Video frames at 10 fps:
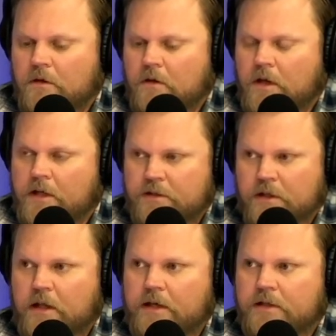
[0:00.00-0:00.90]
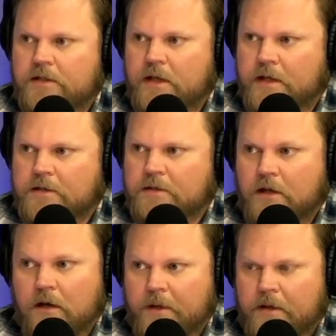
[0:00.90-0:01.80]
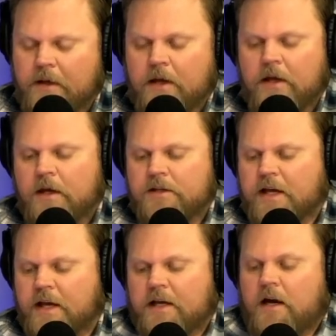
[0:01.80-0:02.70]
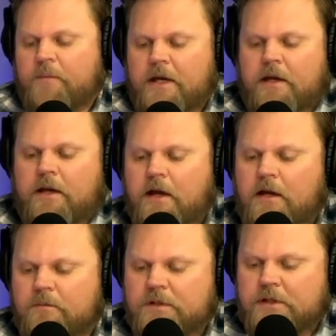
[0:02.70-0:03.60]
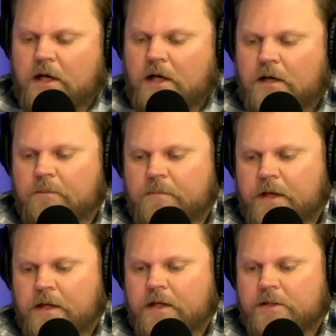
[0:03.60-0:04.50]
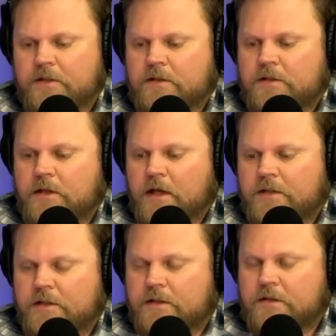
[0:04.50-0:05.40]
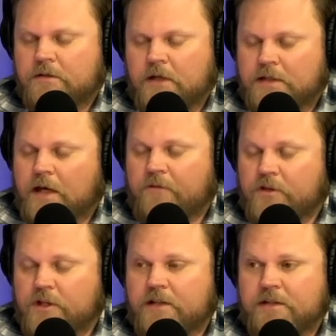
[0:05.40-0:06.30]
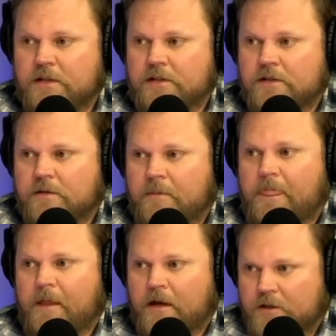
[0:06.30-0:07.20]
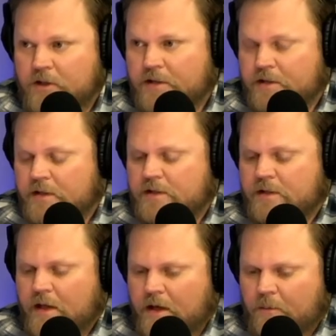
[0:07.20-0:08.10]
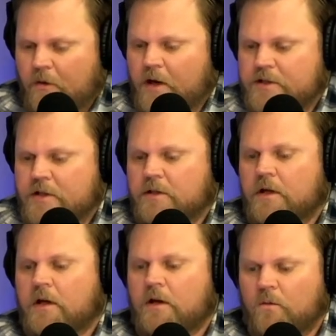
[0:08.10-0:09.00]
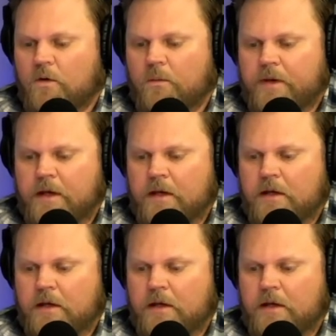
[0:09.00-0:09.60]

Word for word: he's delayed the second coming. Mm. Second coming comes, um, then it's it's a time for justice. Justice and oppression will be